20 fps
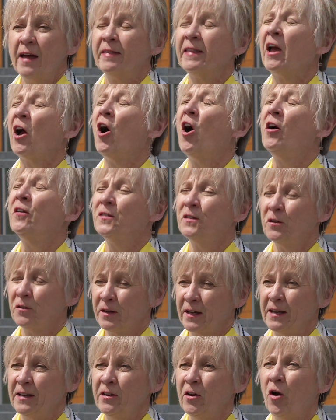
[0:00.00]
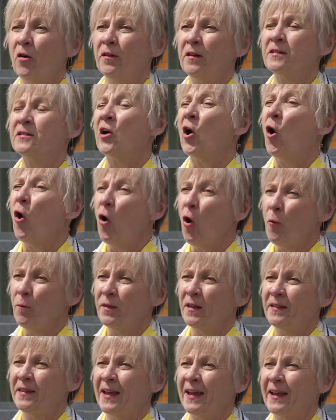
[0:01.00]
They also can know there's a hope
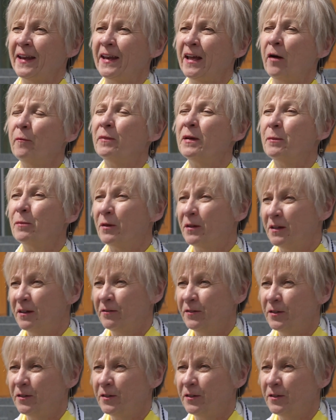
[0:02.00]
that they can help people in the